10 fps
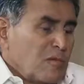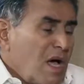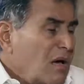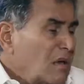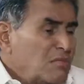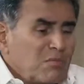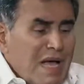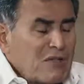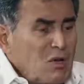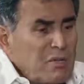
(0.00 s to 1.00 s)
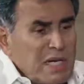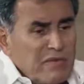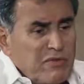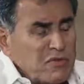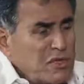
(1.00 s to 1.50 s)
I don't
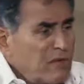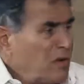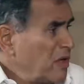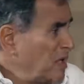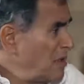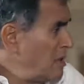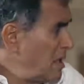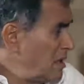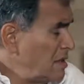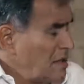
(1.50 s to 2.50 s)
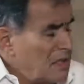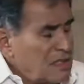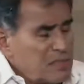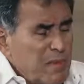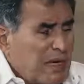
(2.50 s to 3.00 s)
believe, first of all, in
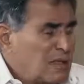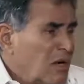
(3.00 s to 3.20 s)
smart